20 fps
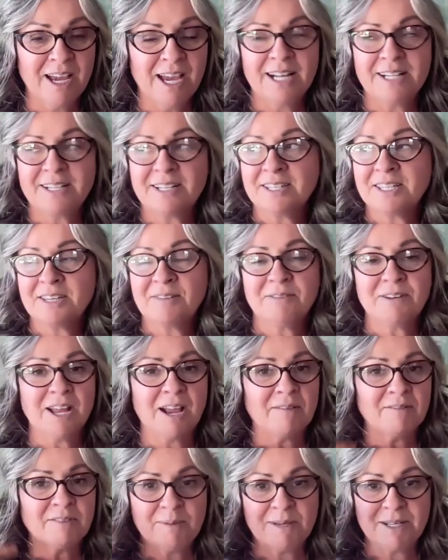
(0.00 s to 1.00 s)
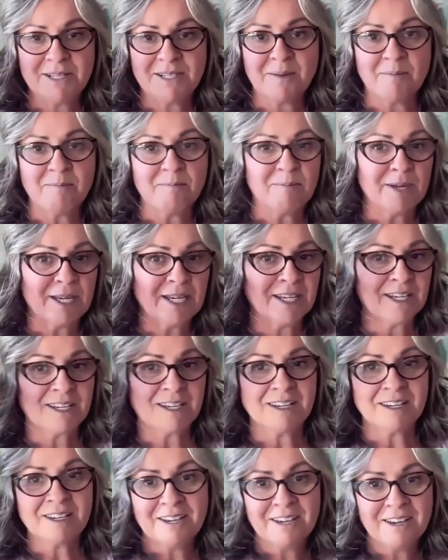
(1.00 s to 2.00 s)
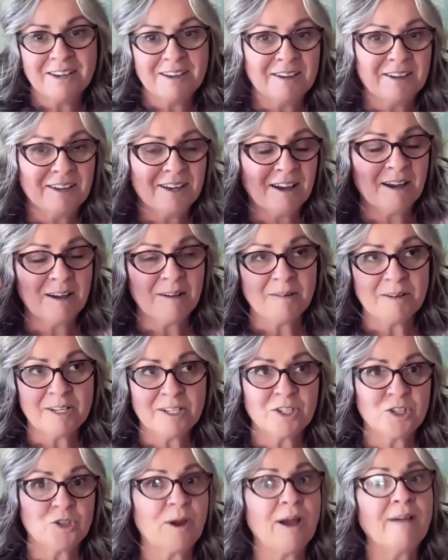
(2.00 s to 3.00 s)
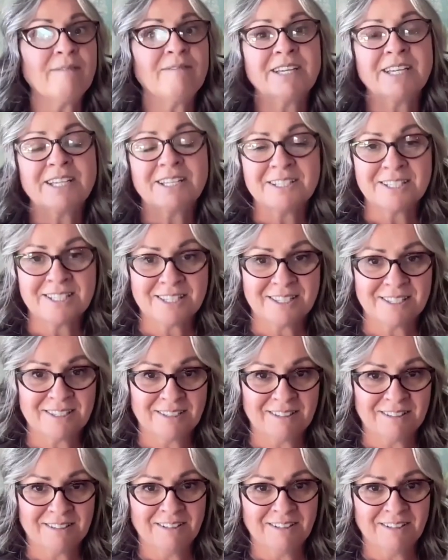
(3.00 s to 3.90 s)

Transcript: And it doesn't even have to be some big extravagance.